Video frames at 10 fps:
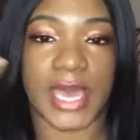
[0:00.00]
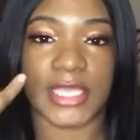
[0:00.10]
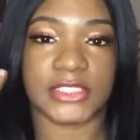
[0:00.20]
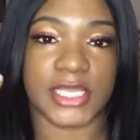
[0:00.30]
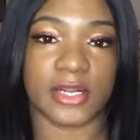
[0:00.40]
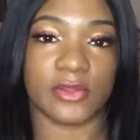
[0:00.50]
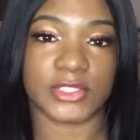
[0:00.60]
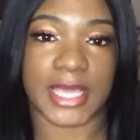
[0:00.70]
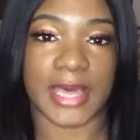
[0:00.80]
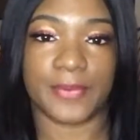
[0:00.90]
eyeshadows.
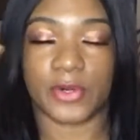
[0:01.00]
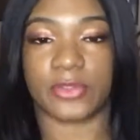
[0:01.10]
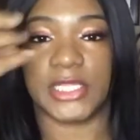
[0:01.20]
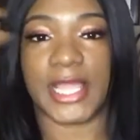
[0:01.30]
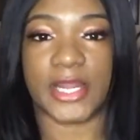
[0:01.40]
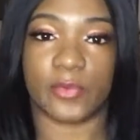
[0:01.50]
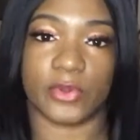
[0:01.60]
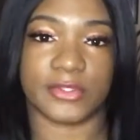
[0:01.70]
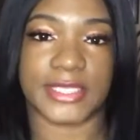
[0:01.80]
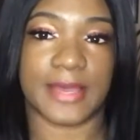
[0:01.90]
Like I put on the lighter one
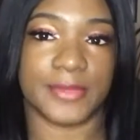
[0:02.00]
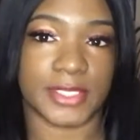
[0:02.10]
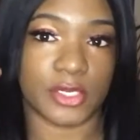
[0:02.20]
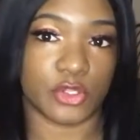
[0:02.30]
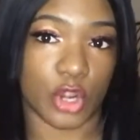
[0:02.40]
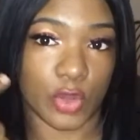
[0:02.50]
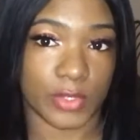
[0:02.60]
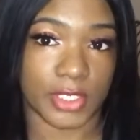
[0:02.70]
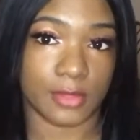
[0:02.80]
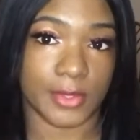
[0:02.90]
on top and then the dark
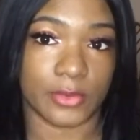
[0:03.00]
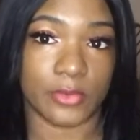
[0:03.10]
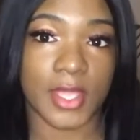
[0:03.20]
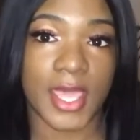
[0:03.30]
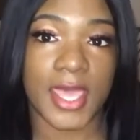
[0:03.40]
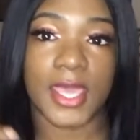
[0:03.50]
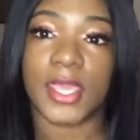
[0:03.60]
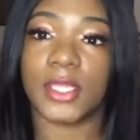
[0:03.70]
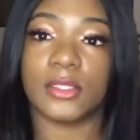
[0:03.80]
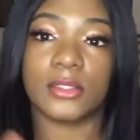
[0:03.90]
one in the middle,
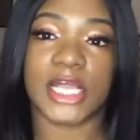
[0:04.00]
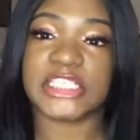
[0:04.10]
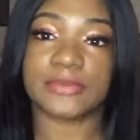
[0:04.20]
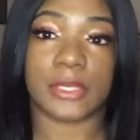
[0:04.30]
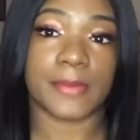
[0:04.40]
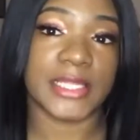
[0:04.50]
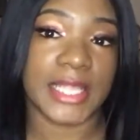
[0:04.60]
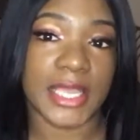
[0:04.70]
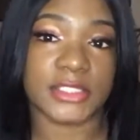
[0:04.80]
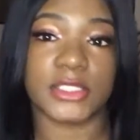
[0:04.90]
and I just put on my
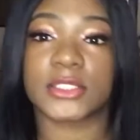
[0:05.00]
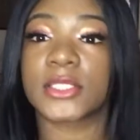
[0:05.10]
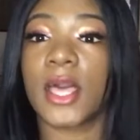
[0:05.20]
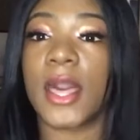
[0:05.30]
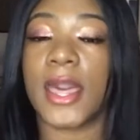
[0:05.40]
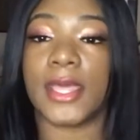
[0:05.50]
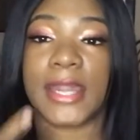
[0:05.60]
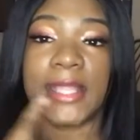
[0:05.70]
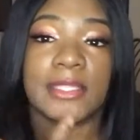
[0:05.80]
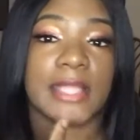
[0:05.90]
lashes. And
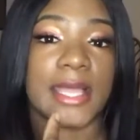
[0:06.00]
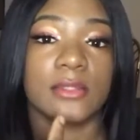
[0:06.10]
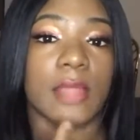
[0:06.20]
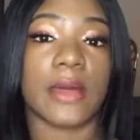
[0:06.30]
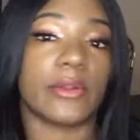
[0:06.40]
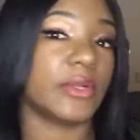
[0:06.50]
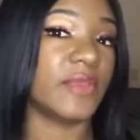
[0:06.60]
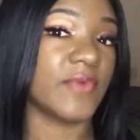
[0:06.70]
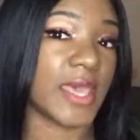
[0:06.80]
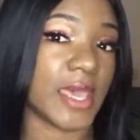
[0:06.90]
I don't
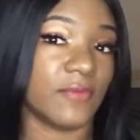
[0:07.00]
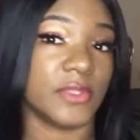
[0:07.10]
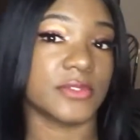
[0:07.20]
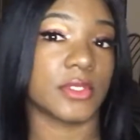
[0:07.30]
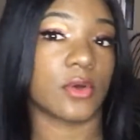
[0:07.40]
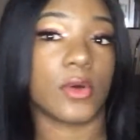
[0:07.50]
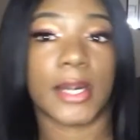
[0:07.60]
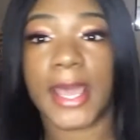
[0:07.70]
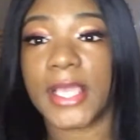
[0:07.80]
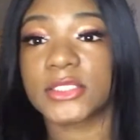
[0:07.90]
even have lipstick on.
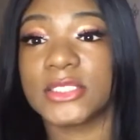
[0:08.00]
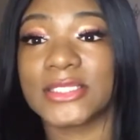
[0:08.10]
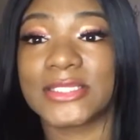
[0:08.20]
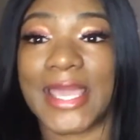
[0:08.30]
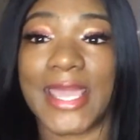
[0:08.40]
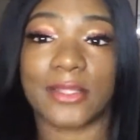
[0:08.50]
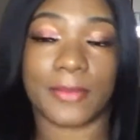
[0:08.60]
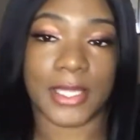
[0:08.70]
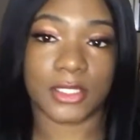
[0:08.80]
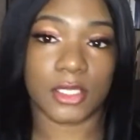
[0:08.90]
I actually stained
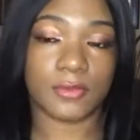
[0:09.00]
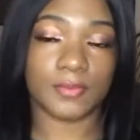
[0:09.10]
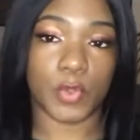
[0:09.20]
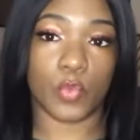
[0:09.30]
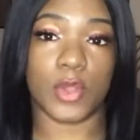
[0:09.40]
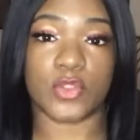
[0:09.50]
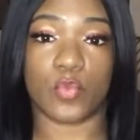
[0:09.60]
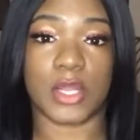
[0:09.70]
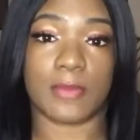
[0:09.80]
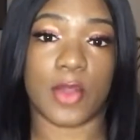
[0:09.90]
my lip with
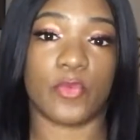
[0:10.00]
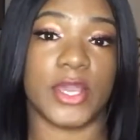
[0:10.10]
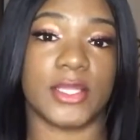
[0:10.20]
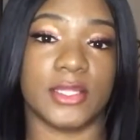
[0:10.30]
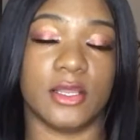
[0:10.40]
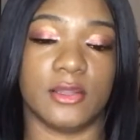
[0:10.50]
one of my red